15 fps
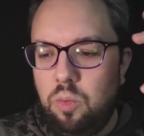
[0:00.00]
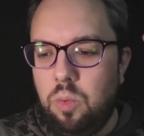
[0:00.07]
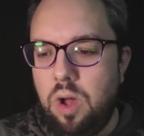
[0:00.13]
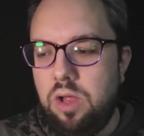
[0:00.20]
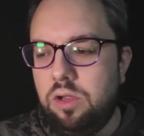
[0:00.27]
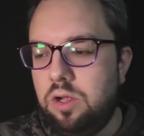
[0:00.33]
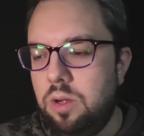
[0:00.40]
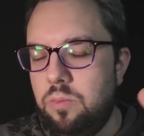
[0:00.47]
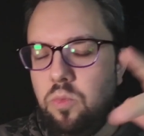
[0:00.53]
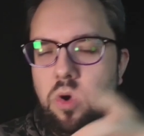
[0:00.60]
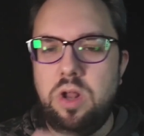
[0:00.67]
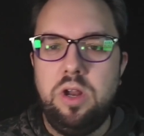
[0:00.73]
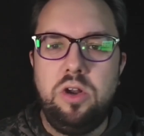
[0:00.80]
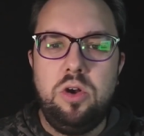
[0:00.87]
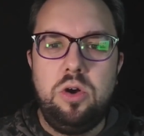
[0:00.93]
Welcome
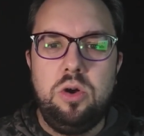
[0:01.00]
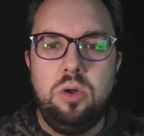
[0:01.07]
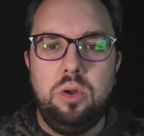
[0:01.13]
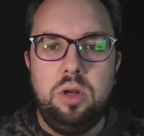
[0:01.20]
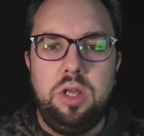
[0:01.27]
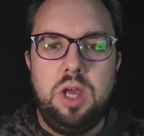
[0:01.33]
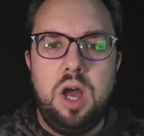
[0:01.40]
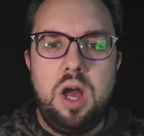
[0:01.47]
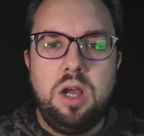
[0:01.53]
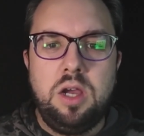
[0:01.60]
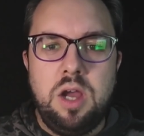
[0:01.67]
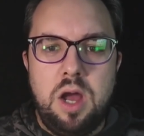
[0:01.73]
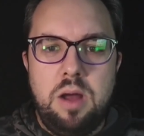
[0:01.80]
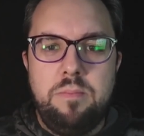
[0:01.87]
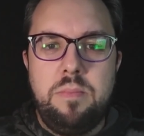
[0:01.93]
one and all.
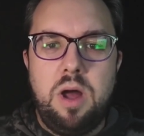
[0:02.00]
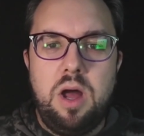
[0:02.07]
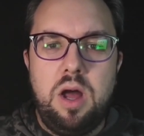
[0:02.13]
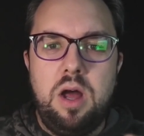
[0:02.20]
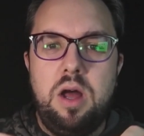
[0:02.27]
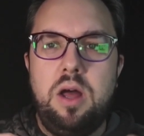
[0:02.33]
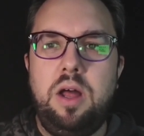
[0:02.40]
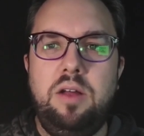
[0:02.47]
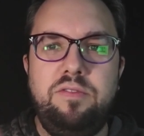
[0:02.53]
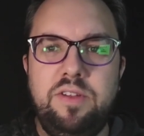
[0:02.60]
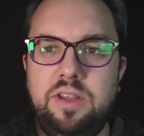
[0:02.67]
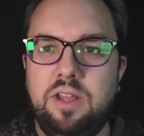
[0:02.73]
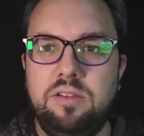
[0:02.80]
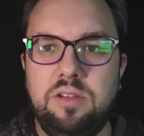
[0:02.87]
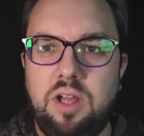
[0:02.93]
Yakama. I
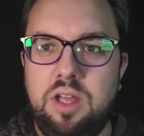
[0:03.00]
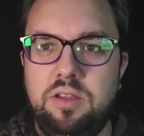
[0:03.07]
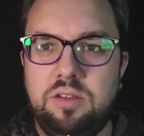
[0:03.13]
think there's like,